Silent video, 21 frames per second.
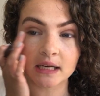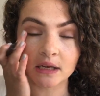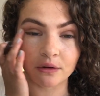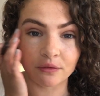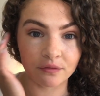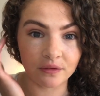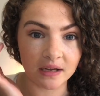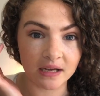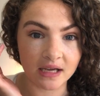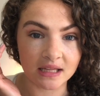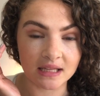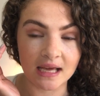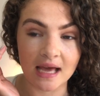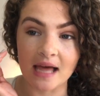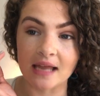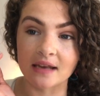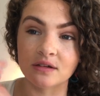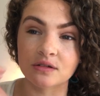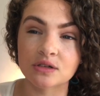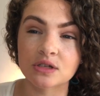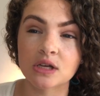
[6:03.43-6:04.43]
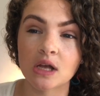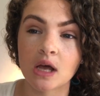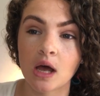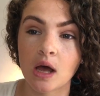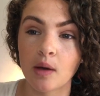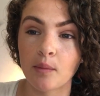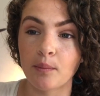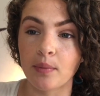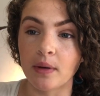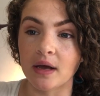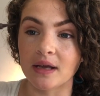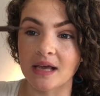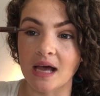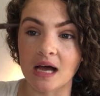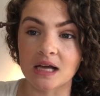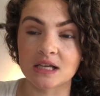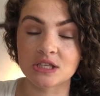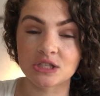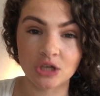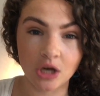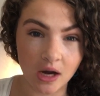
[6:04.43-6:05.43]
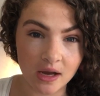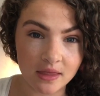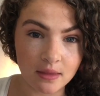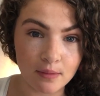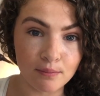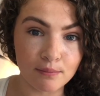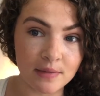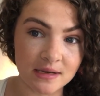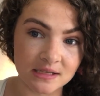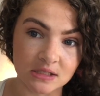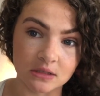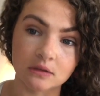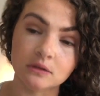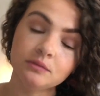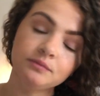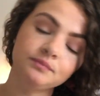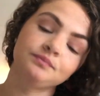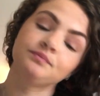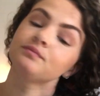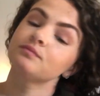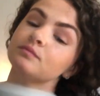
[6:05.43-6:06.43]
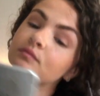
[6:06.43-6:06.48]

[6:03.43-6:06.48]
little flick at the end. But yeah, I start in the middle.